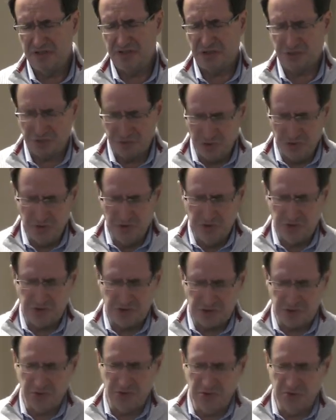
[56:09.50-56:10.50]
A true,
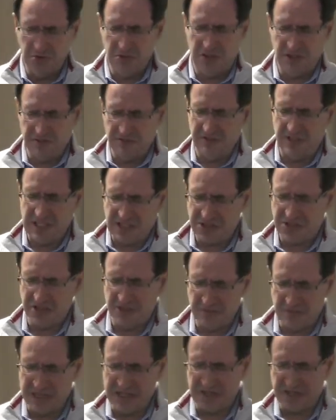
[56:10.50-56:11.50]
true conviction
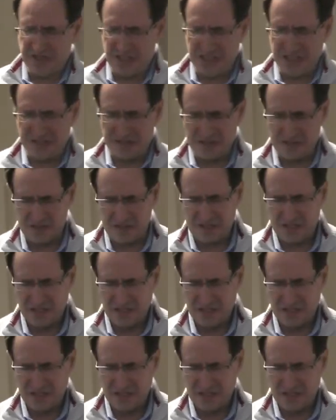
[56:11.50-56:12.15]
of my sins.